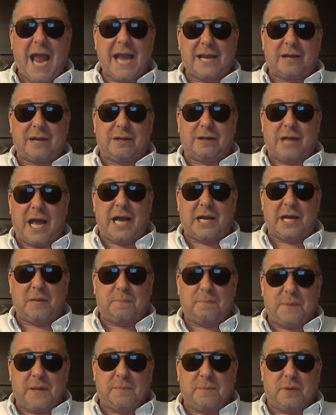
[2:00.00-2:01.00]
I ain't going to lie to
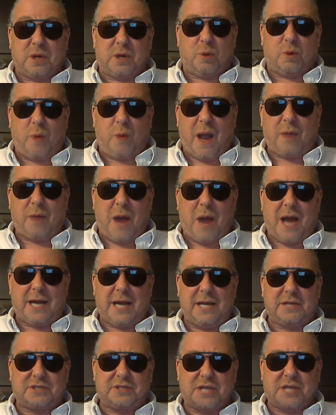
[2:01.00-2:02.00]
you. People go,
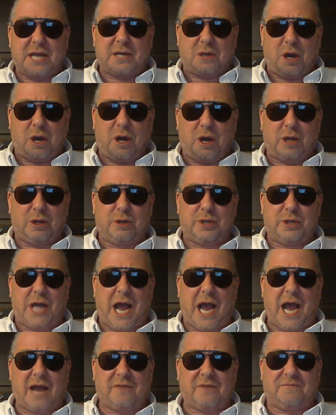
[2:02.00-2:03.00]
why do you say call on
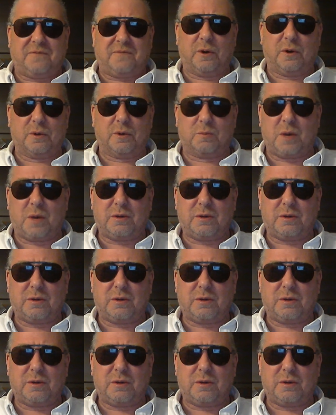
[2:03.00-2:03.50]
your iPhone?